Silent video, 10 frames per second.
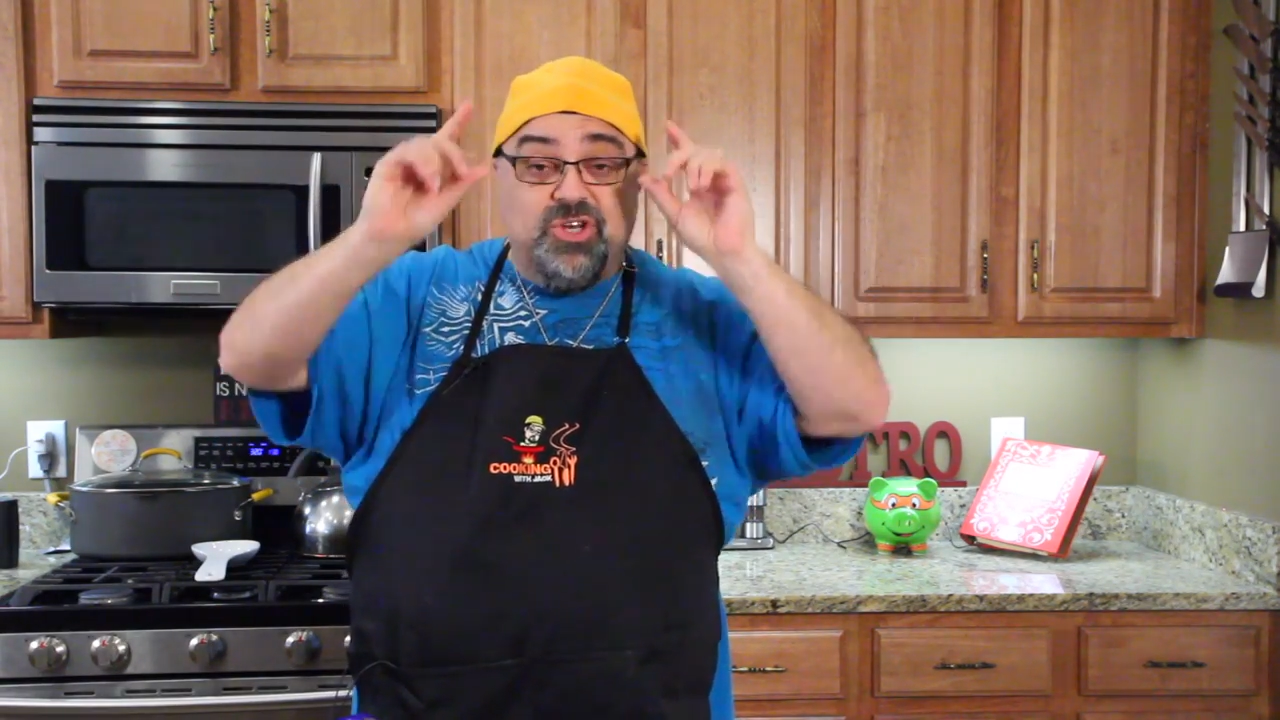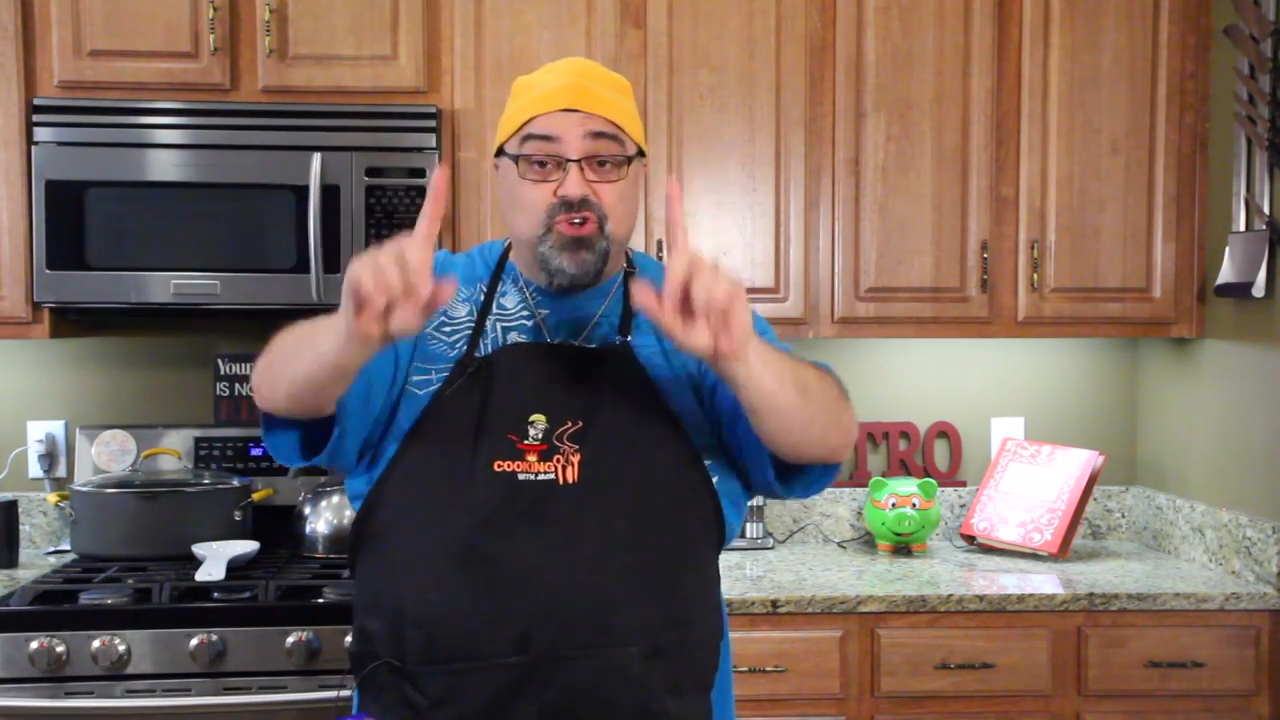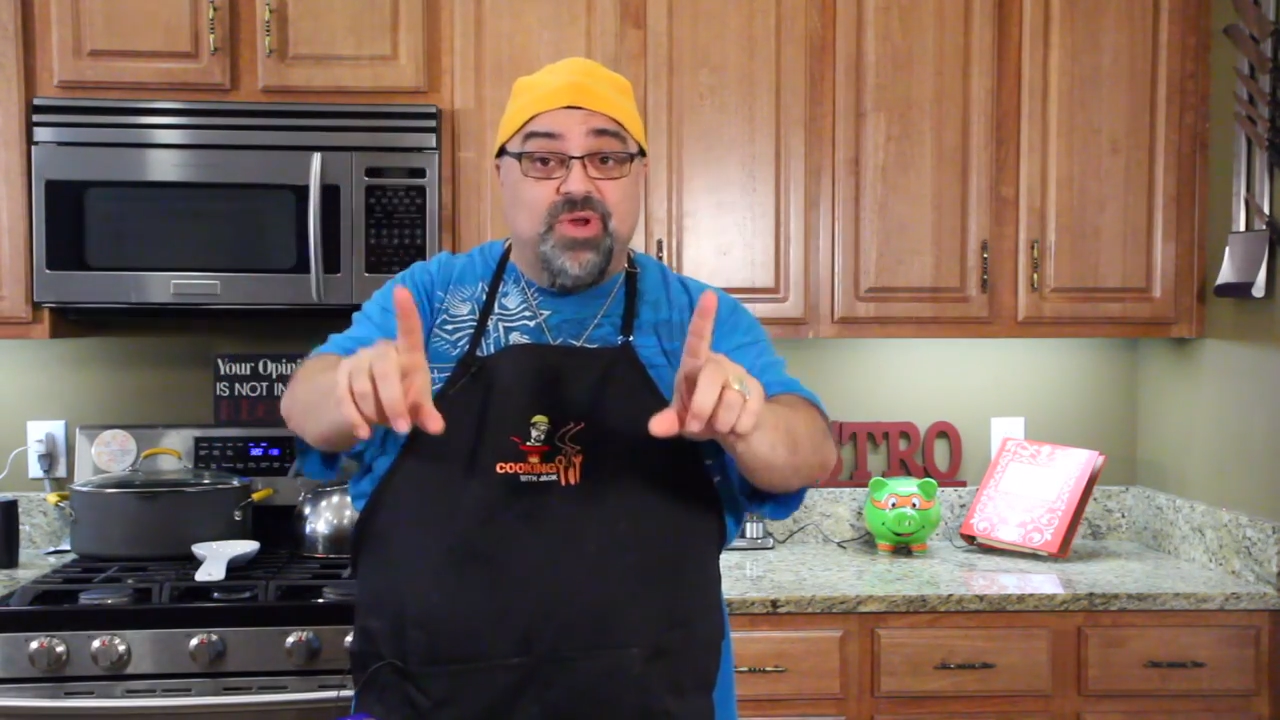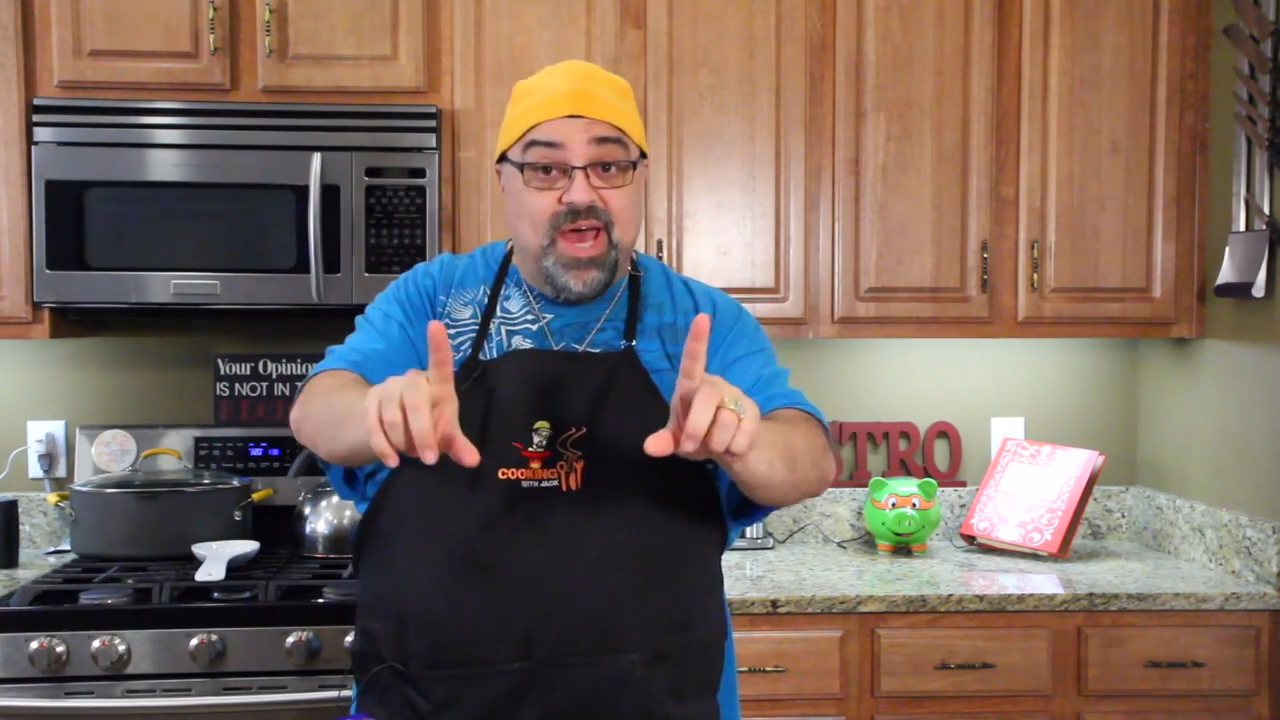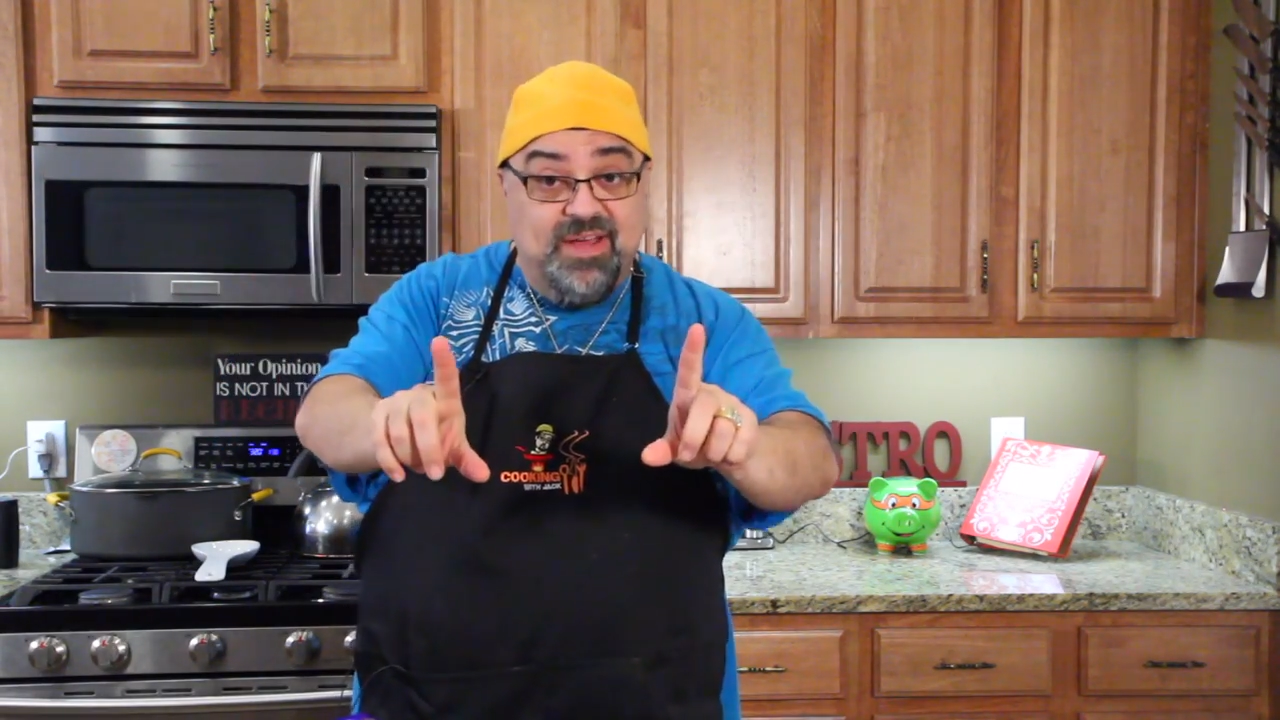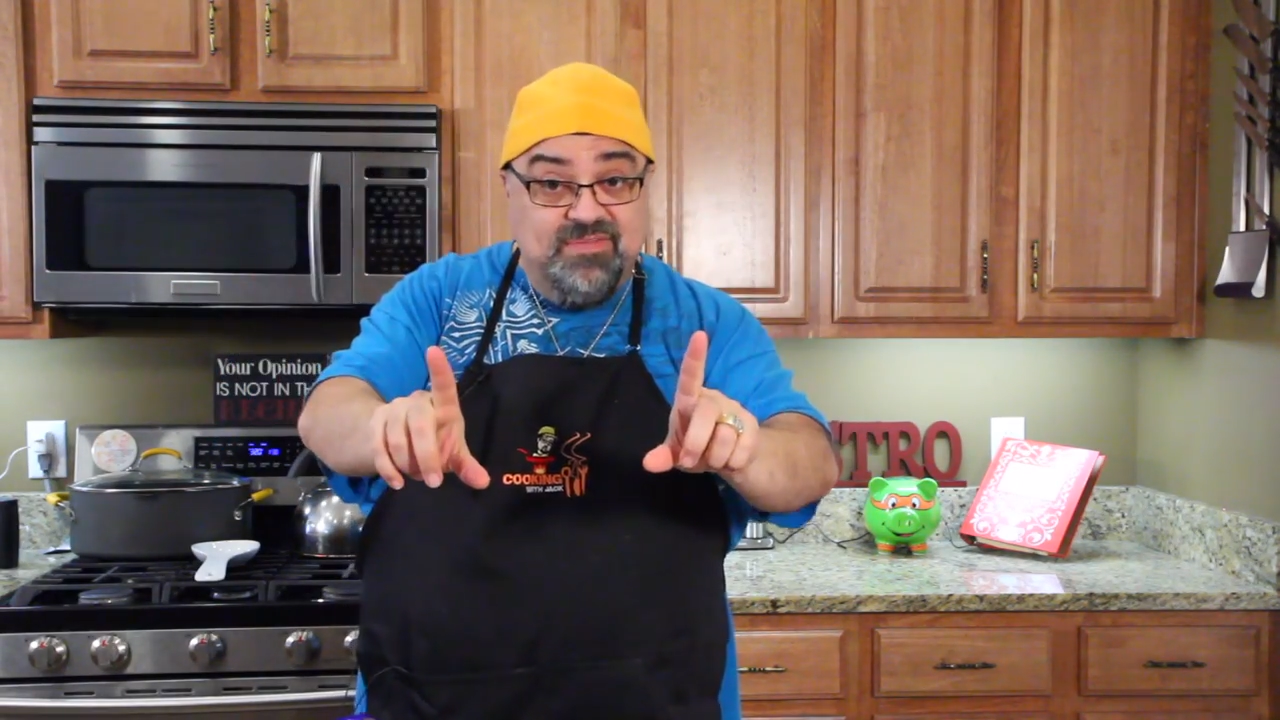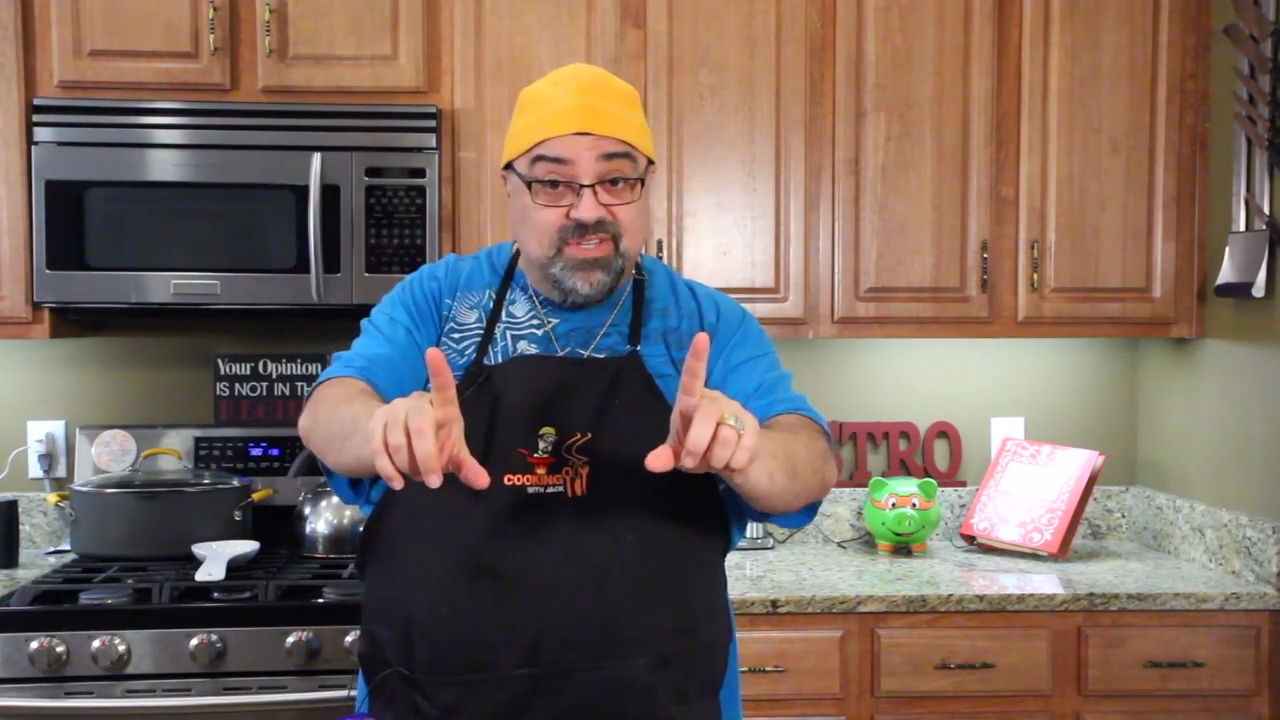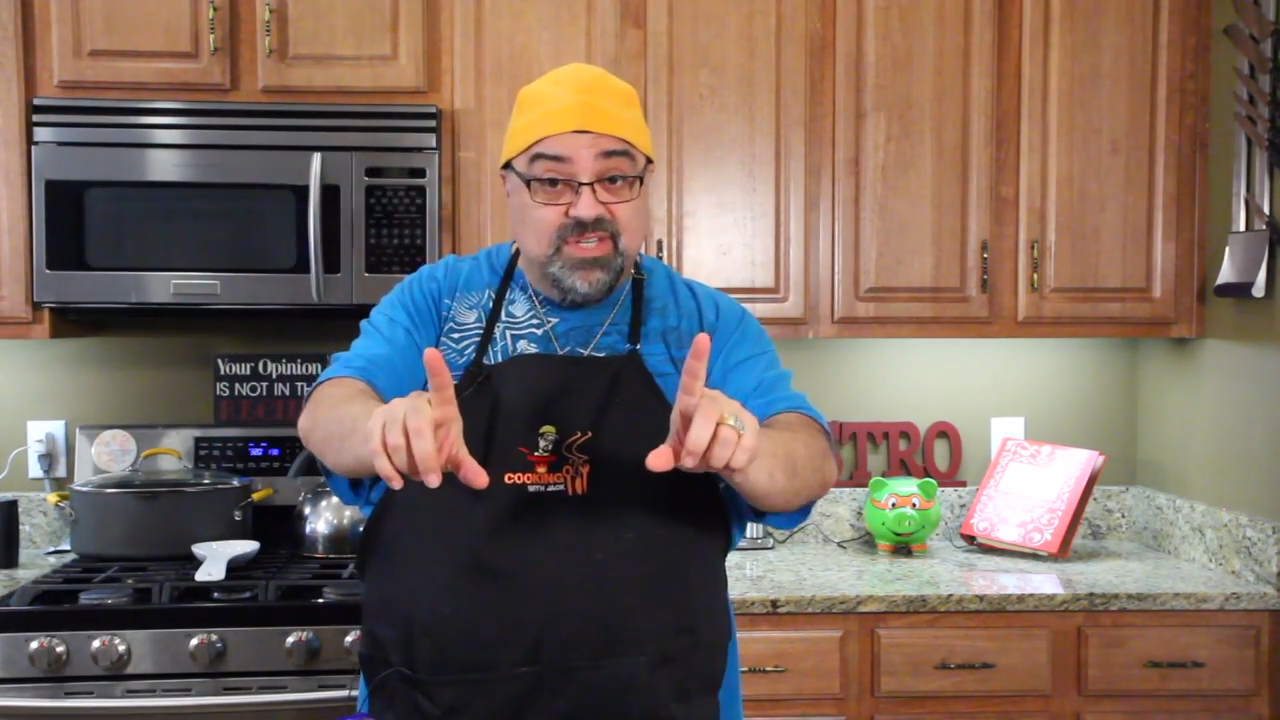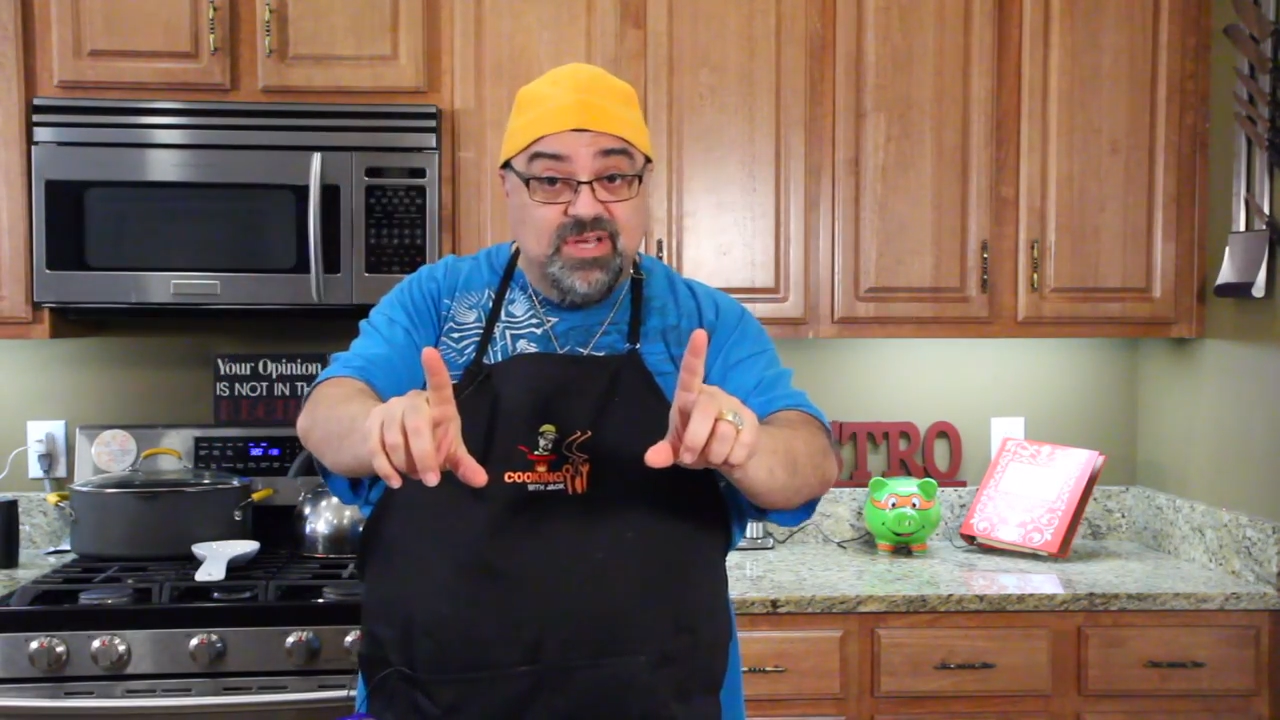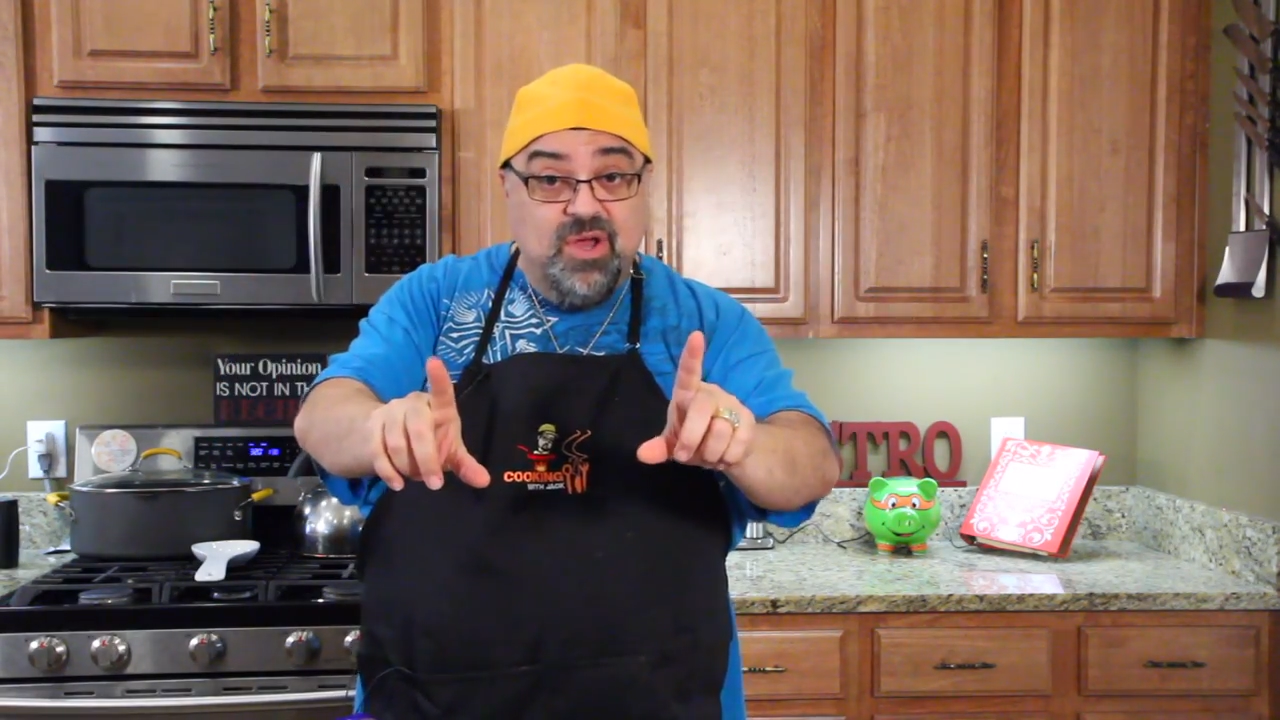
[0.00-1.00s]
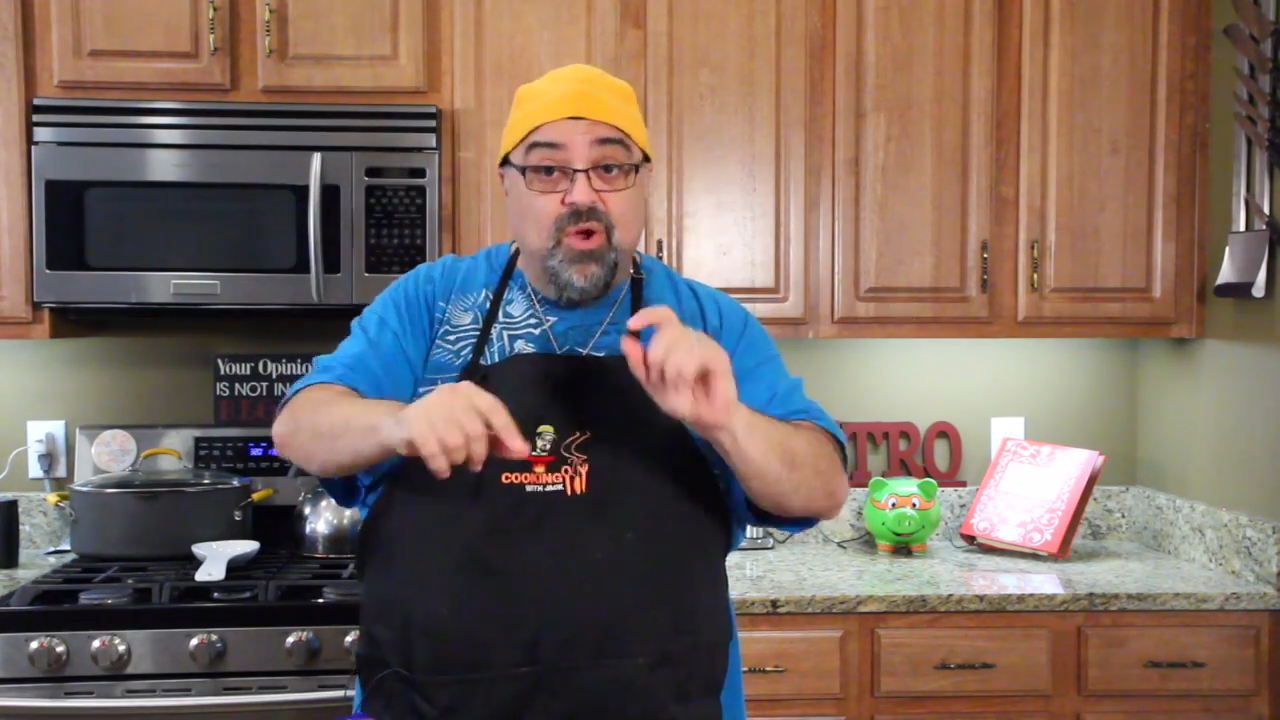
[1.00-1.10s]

two knives.